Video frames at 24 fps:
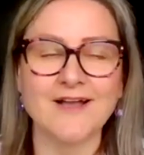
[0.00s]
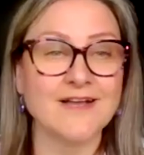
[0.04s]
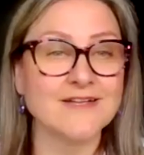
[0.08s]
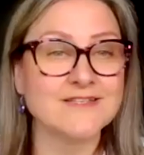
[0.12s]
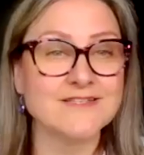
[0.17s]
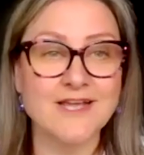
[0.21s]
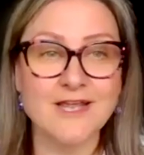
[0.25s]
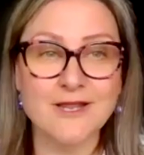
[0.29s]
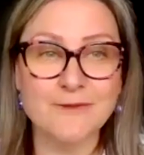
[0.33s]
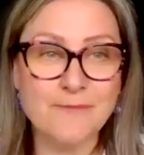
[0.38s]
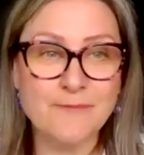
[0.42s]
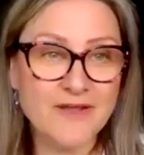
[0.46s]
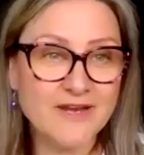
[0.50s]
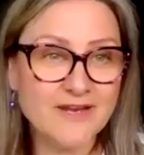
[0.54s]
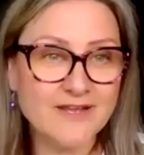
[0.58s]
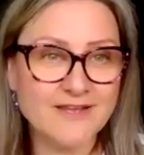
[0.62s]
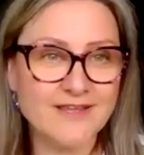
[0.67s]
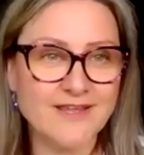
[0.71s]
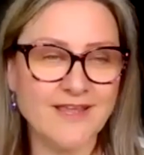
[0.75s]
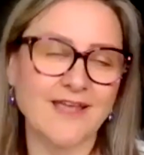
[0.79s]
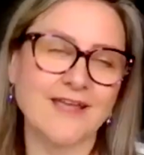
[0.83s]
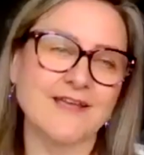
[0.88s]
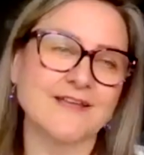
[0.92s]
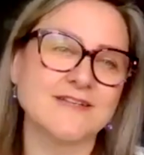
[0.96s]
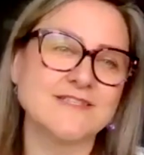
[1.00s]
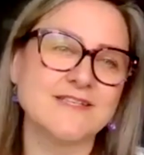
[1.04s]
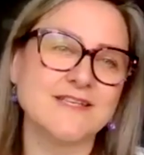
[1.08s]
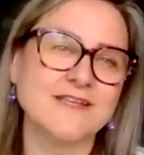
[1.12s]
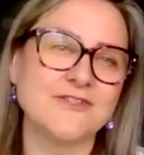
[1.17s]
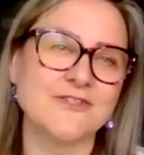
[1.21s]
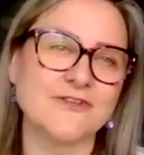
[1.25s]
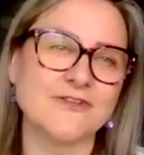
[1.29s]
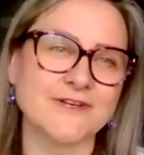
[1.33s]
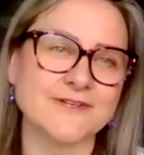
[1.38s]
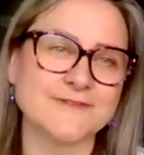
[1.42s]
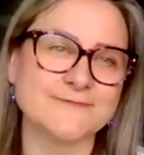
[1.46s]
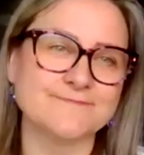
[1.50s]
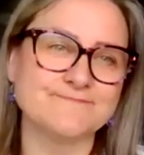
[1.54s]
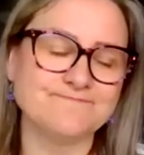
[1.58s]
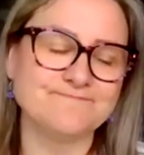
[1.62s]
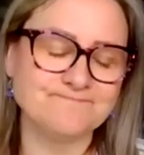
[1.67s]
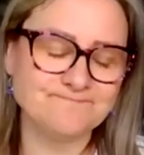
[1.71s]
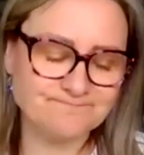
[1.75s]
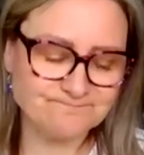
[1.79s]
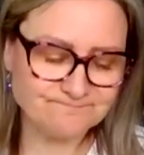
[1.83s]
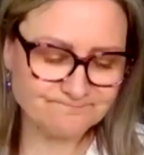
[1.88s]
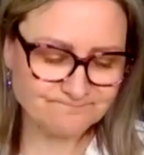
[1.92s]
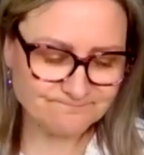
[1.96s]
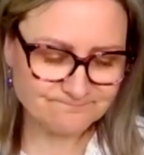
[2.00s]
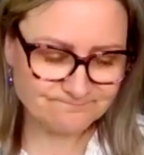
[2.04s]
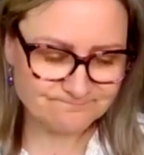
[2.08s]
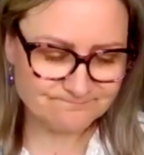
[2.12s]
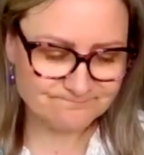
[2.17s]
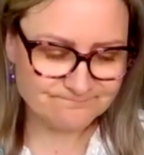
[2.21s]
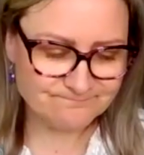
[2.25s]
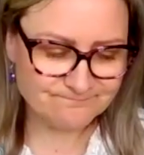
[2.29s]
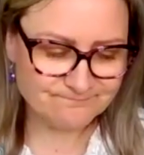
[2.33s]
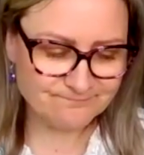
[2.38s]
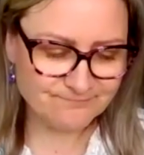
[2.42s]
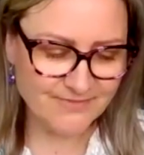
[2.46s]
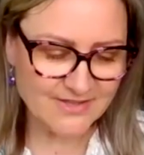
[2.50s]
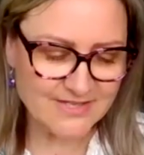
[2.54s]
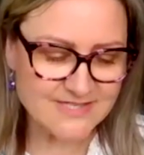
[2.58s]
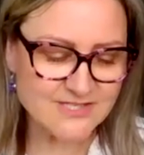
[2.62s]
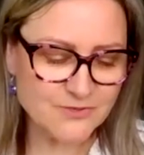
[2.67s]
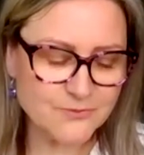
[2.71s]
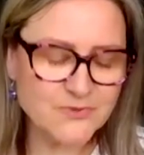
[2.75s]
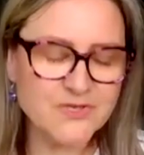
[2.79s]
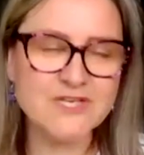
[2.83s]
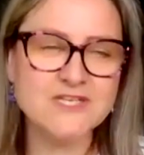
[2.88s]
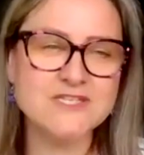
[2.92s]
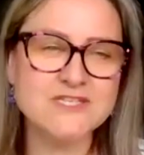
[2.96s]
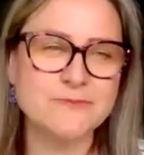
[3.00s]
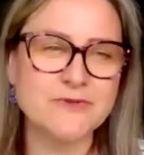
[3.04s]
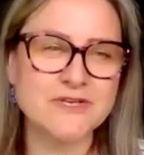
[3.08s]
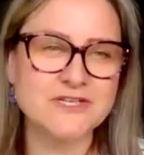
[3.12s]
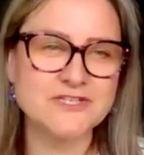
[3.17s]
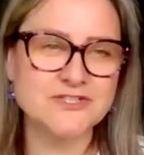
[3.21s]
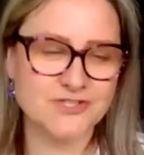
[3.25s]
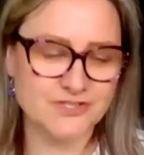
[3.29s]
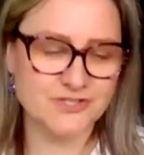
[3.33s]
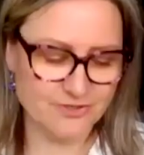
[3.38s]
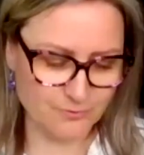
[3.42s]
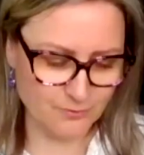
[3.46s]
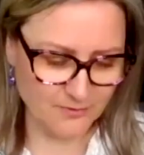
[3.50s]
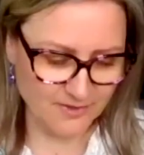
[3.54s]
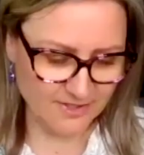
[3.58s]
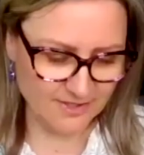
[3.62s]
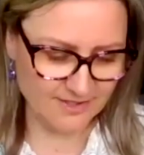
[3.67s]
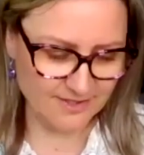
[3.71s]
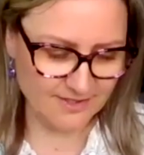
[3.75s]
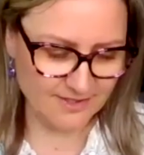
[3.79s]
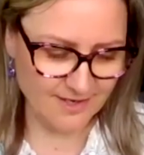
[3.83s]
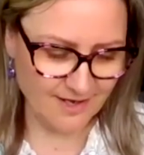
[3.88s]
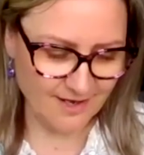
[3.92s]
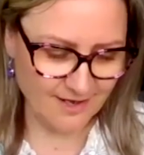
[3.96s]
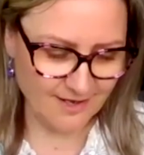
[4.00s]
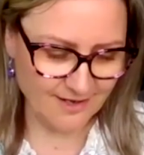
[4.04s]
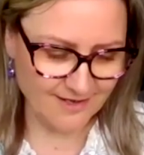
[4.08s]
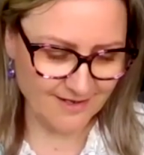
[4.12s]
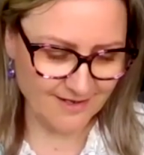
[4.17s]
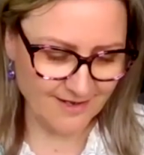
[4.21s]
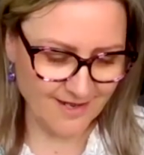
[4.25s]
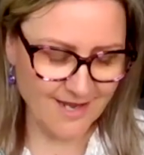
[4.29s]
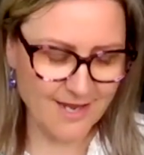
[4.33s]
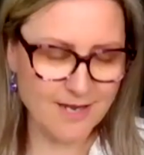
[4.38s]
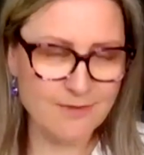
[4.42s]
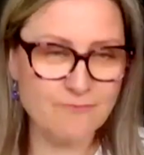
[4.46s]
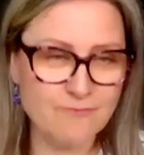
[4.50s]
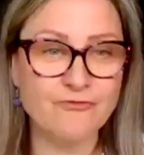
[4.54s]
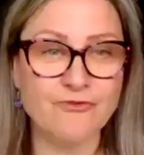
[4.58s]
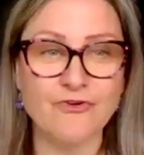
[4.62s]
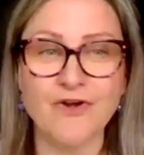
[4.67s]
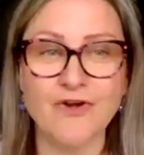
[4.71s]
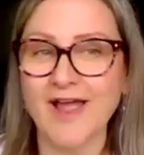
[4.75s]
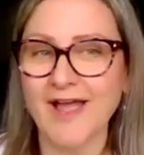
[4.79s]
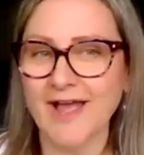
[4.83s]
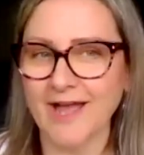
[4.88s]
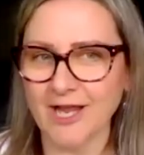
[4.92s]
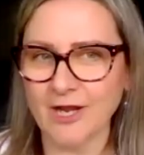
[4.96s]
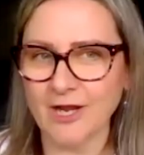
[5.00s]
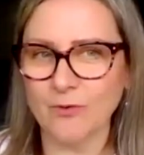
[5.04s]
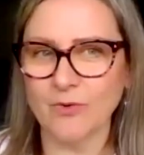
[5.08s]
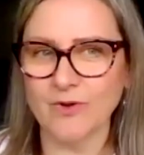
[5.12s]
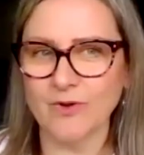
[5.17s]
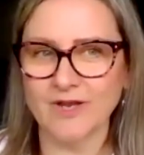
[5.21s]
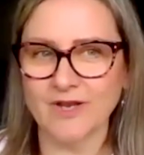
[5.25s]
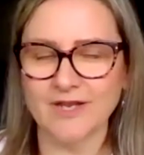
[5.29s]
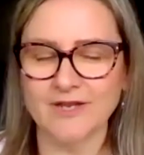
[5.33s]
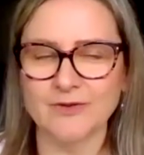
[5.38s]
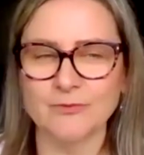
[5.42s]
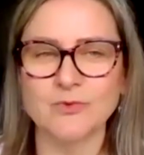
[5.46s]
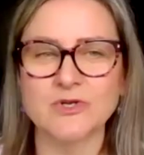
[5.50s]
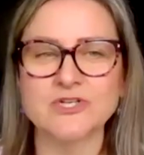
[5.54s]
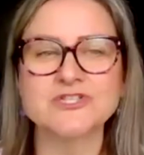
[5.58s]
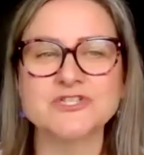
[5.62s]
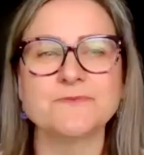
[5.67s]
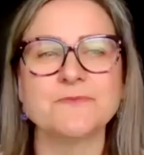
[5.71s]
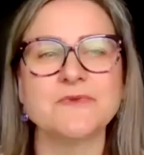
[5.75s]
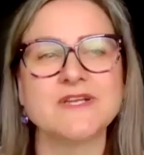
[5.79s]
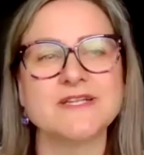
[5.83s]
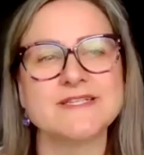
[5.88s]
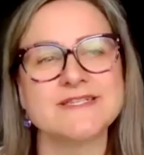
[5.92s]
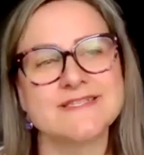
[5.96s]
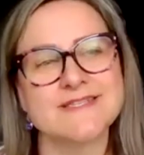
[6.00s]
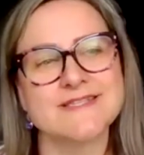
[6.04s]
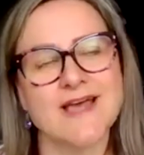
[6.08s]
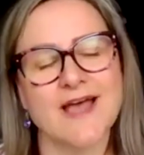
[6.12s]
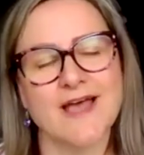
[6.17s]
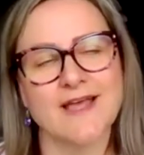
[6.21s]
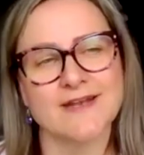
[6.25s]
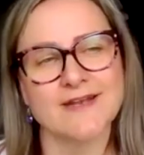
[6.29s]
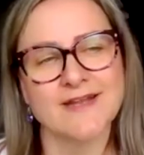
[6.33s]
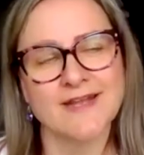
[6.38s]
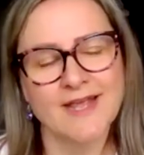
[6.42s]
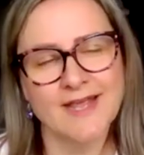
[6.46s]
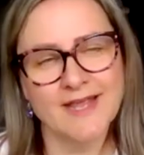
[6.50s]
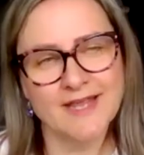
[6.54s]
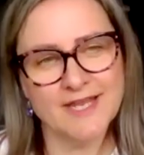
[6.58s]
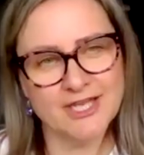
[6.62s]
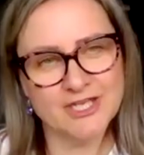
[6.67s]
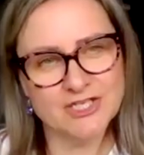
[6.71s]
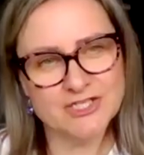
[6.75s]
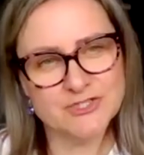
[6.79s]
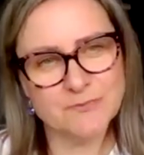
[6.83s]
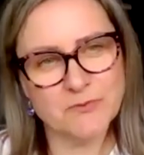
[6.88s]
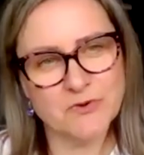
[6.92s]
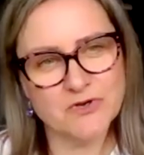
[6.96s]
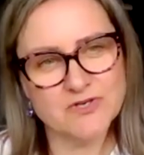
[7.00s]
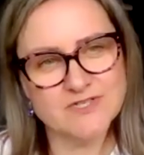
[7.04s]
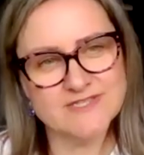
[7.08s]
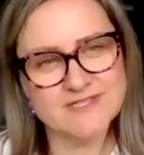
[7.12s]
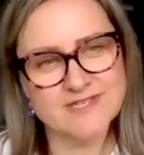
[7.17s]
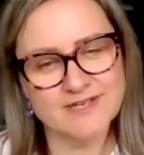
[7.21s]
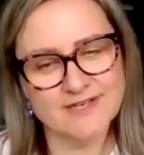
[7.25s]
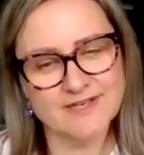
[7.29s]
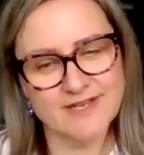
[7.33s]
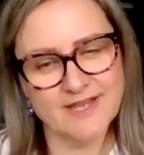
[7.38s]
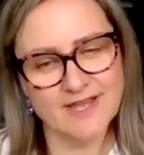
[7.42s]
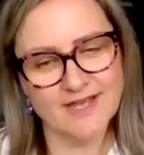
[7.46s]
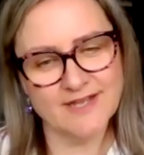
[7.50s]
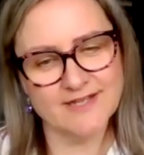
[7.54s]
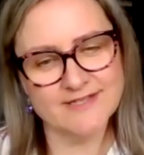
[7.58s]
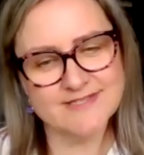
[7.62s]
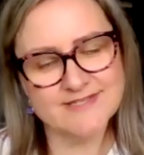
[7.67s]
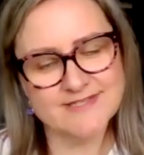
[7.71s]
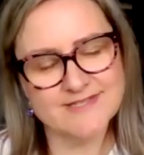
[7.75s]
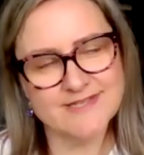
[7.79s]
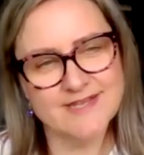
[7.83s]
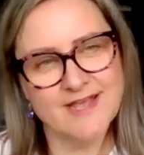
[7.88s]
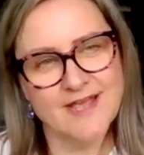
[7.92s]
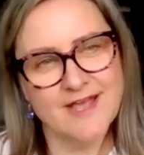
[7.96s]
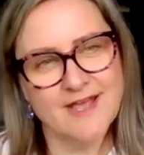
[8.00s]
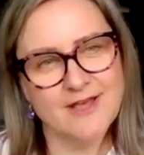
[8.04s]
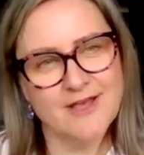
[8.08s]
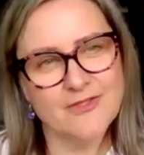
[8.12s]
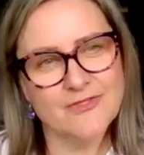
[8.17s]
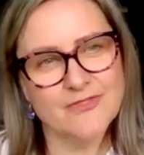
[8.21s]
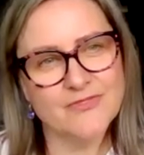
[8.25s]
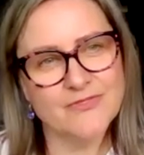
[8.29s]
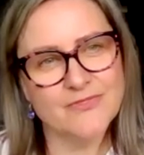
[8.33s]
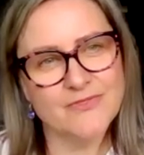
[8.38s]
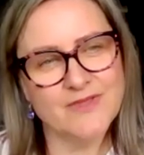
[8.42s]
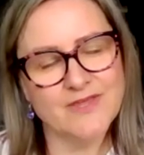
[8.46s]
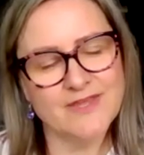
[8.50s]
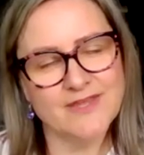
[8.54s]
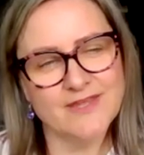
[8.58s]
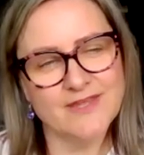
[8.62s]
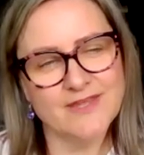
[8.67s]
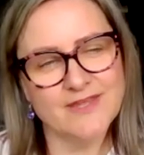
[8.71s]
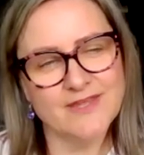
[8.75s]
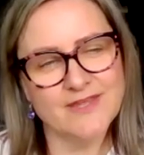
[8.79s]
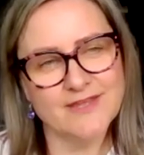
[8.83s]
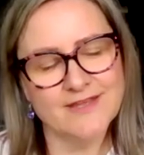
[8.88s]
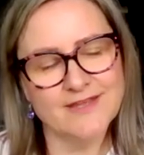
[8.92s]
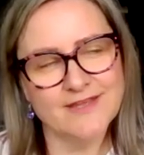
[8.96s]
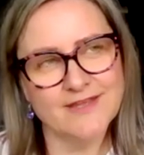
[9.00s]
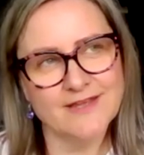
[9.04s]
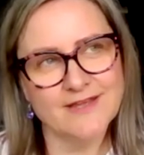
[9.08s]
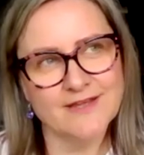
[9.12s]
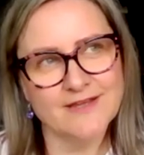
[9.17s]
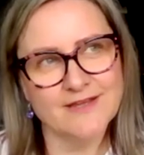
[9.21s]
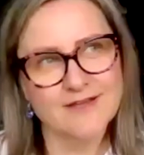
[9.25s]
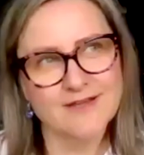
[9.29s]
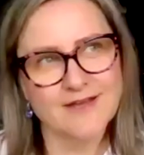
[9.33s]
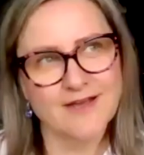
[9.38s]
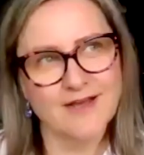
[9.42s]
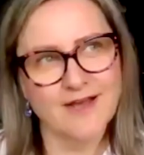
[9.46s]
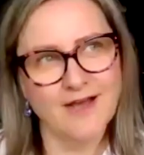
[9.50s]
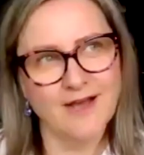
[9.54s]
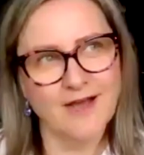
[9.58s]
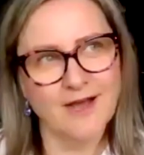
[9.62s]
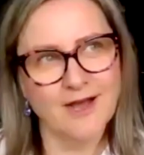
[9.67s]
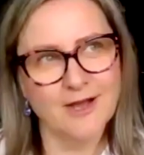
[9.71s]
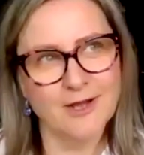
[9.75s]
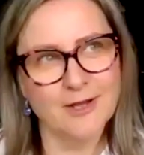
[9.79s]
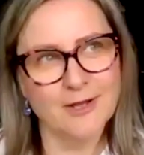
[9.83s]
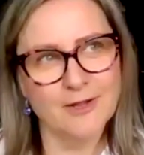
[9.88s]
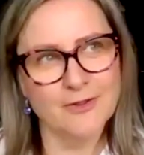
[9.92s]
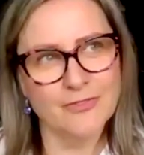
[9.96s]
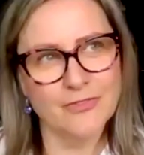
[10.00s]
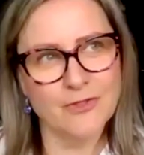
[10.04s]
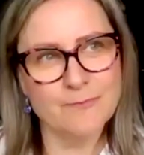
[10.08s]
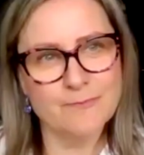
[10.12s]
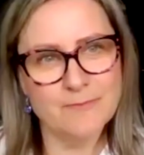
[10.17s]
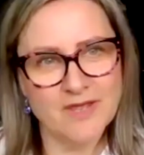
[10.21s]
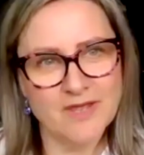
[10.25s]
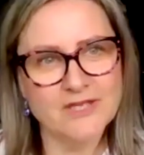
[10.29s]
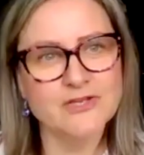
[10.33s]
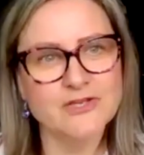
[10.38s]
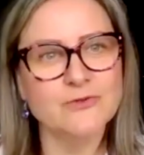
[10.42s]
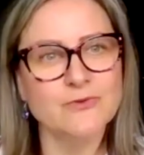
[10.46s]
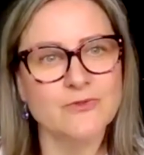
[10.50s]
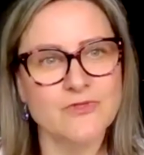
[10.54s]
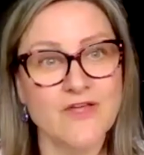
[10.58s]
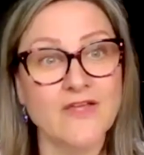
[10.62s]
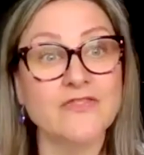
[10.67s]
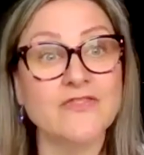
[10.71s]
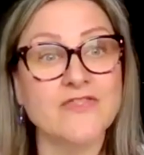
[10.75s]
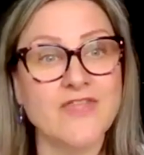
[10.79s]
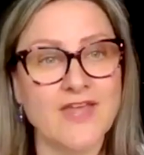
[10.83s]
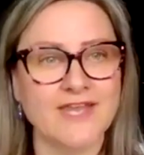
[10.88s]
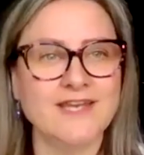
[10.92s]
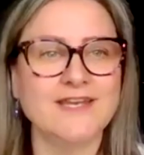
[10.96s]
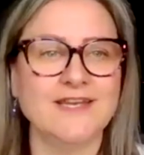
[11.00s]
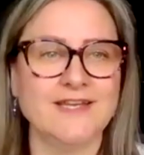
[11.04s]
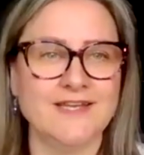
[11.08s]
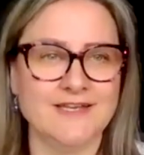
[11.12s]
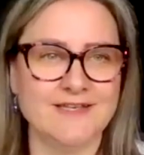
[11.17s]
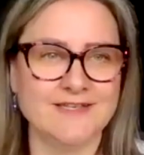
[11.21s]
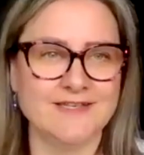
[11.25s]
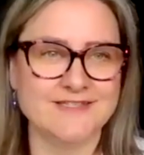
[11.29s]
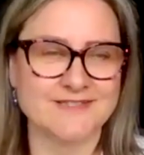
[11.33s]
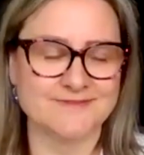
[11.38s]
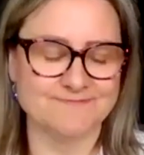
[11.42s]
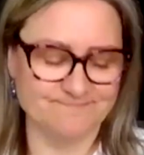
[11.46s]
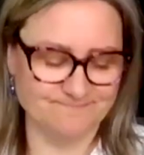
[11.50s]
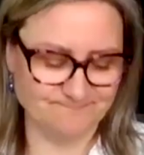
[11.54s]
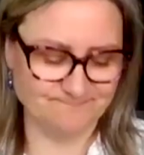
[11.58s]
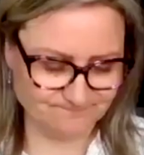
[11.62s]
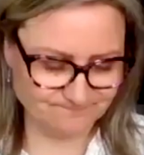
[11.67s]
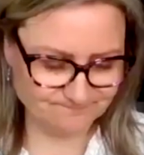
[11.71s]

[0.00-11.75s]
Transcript: A diabetic can't either. So we need to make sure we aim for equity, which means that each person gets the menu that they need.